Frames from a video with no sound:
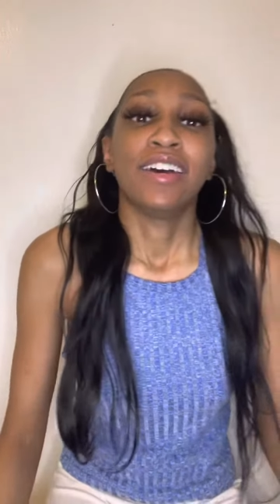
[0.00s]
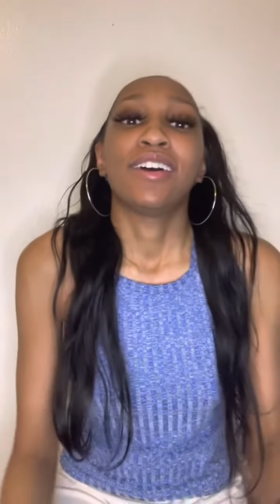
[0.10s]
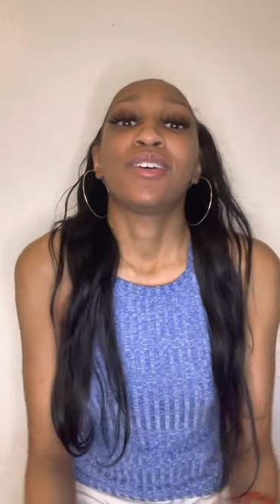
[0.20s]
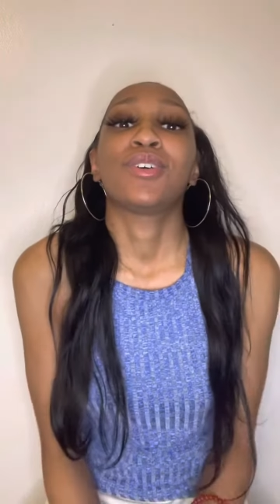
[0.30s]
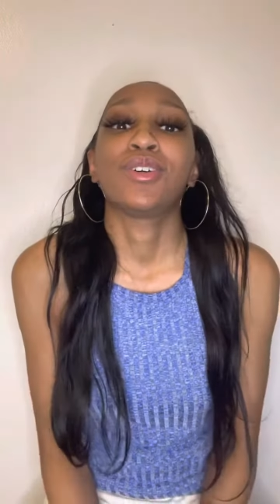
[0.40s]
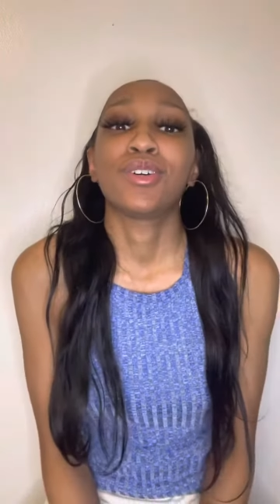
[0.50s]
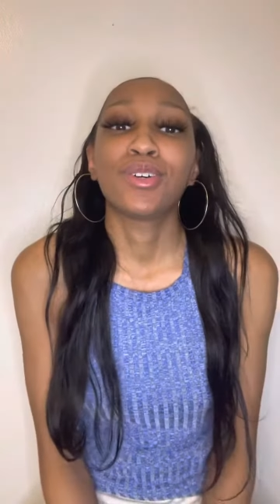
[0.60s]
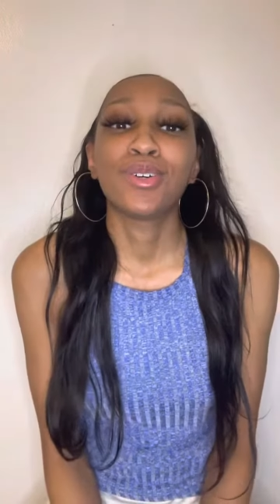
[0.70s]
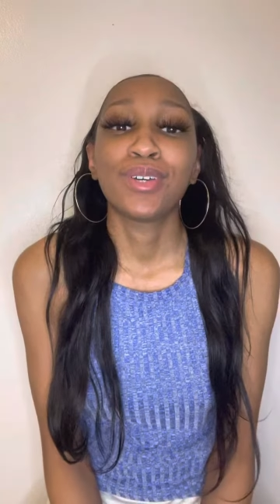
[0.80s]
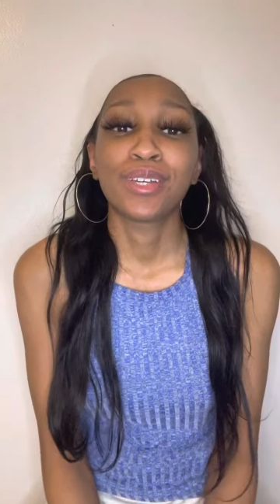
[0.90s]

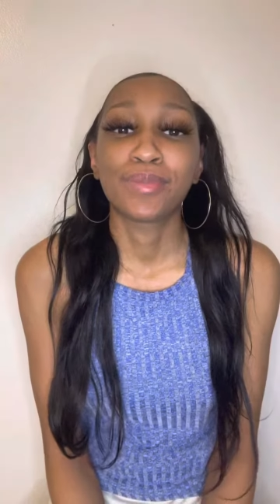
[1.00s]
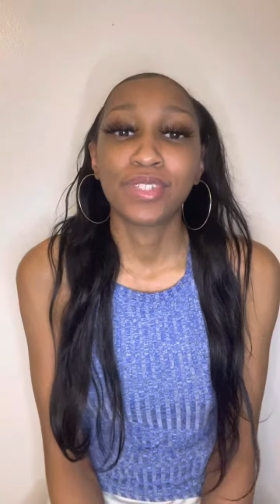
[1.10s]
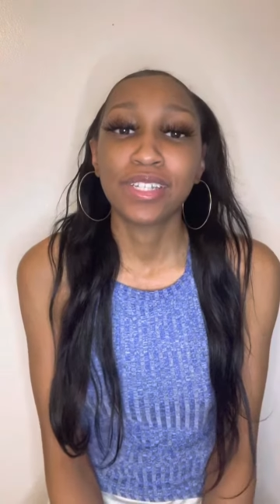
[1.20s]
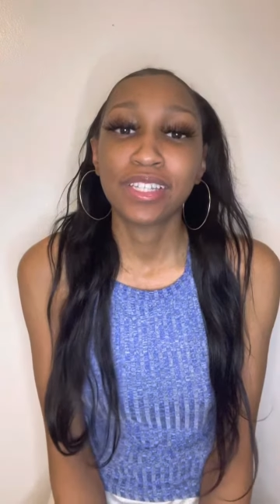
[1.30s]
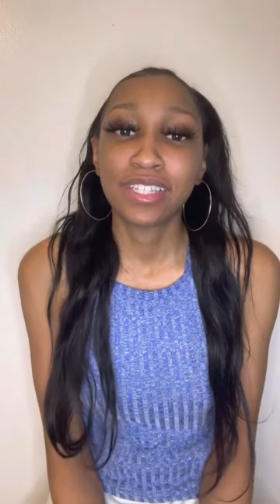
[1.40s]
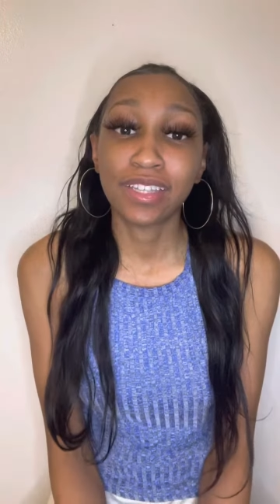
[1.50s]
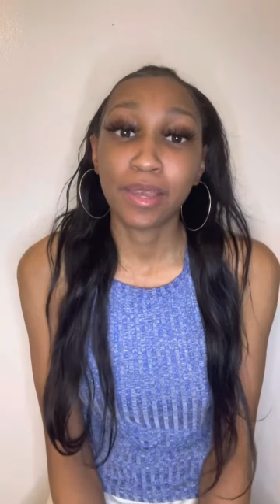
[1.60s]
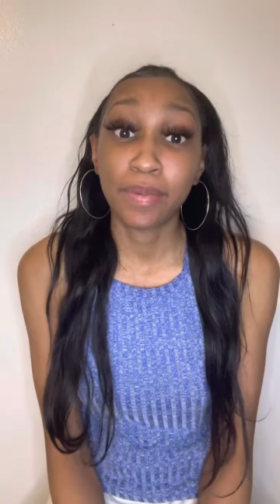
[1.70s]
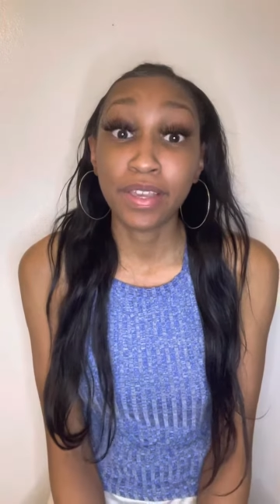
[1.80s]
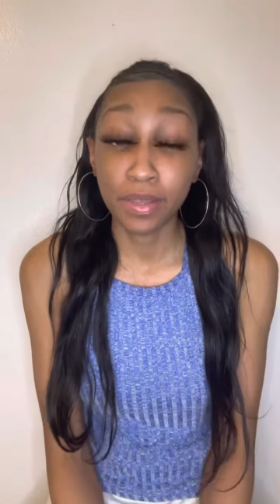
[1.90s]
OMG, today
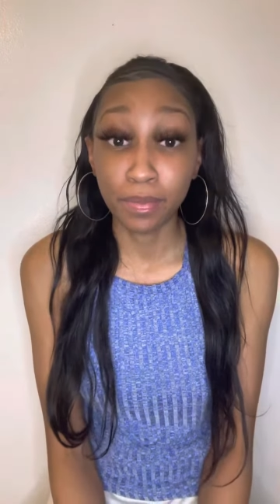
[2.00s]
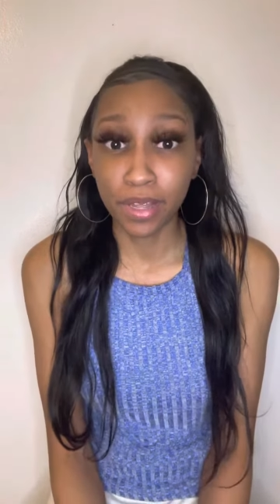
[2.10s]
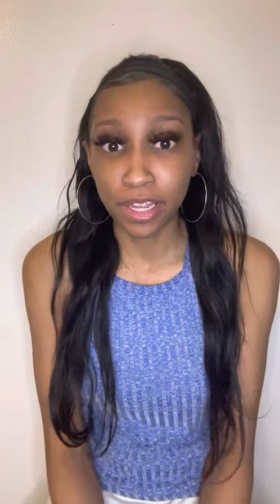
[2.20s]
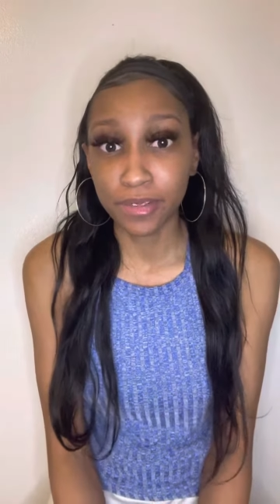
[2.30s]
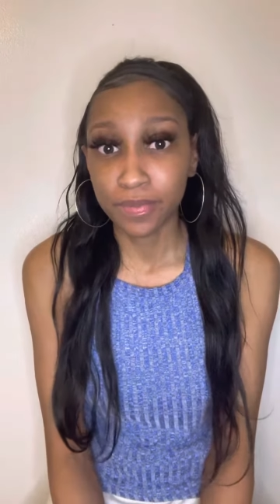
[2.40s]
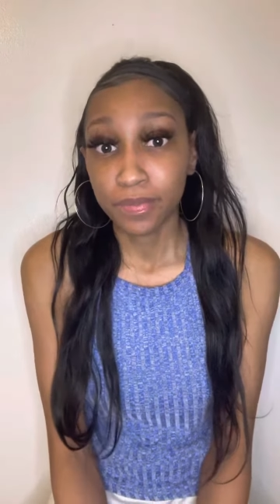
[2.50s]
makes a month.